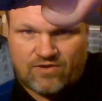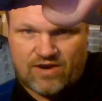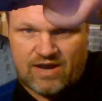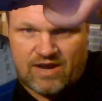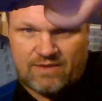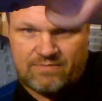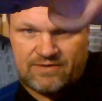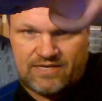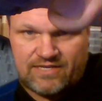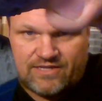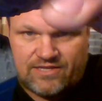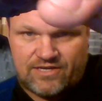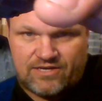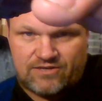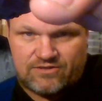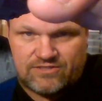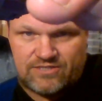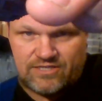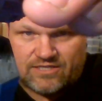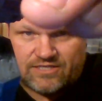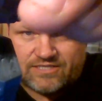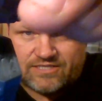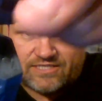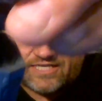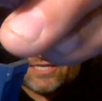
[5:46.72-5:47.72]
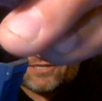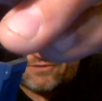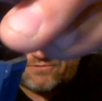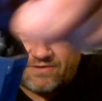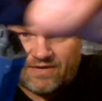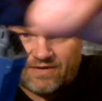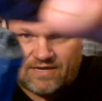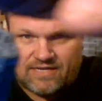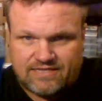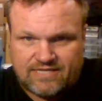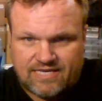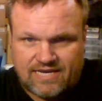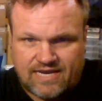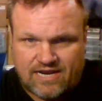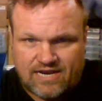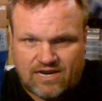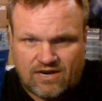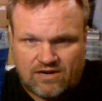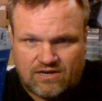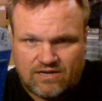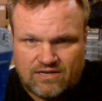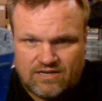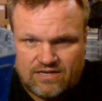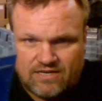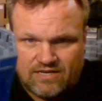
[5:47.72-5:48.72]
grab into those little teeth right
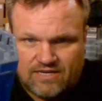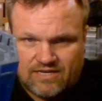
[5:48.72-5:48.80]
there.